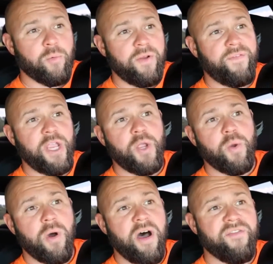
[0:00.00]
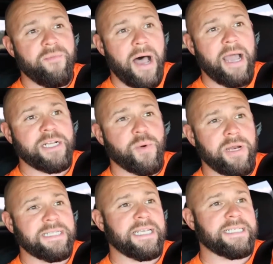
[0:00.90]
review of my
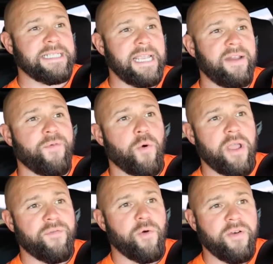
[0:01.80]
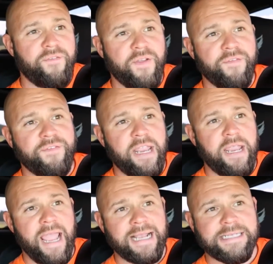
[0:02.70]
2016 Ford
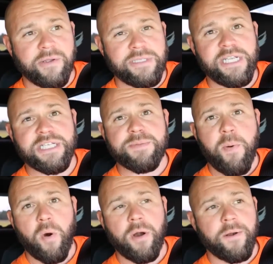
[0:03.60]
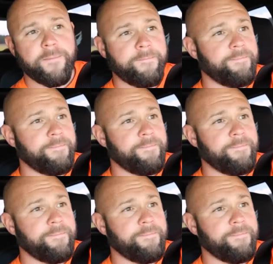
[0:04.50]
F-150 XLT Sport.